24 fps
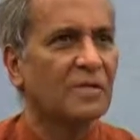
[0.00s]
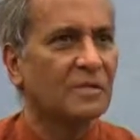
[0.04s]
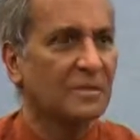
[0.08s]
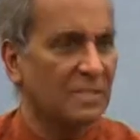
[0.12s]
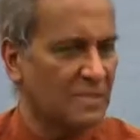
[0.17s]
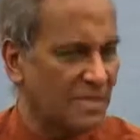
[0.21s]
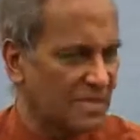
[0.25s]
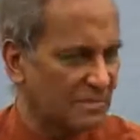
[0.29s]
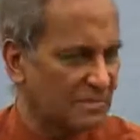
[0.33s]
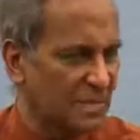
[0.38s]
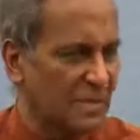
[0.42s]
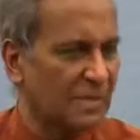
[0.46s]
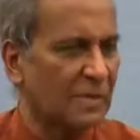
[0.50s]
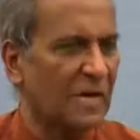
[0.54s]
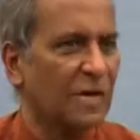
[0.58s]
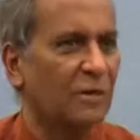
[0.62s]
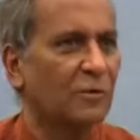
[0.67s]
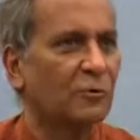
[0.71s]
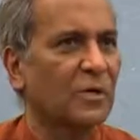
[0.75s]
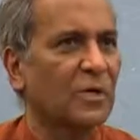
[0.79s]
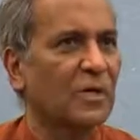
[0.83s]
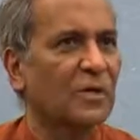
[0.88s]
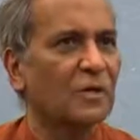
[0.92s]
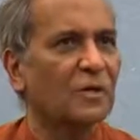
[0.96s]
These people are
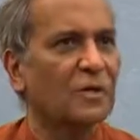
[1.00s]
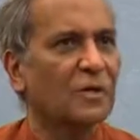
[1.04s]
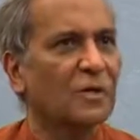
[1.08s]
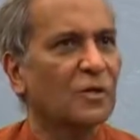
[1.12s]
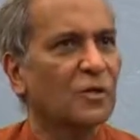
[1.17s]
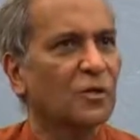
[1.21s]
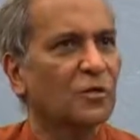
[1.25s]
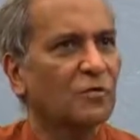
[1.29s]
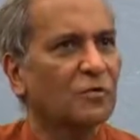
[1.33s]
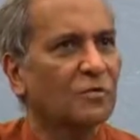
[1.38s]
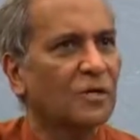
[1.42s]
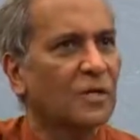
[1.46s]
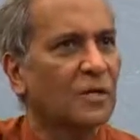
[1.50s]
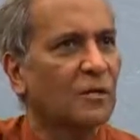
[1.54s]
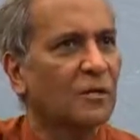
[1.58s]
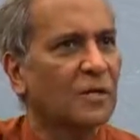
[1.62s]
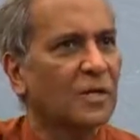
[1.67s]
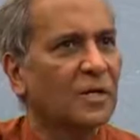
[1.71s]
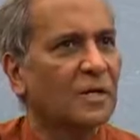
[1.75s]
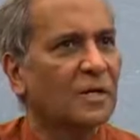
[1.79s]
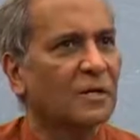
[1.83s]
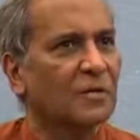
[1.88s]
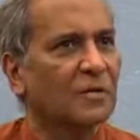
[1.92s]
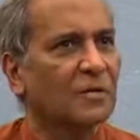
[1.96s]
doing it, you've
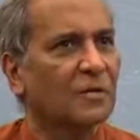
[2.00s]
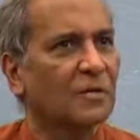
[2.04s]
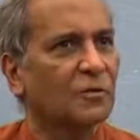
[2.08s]
forgotten it.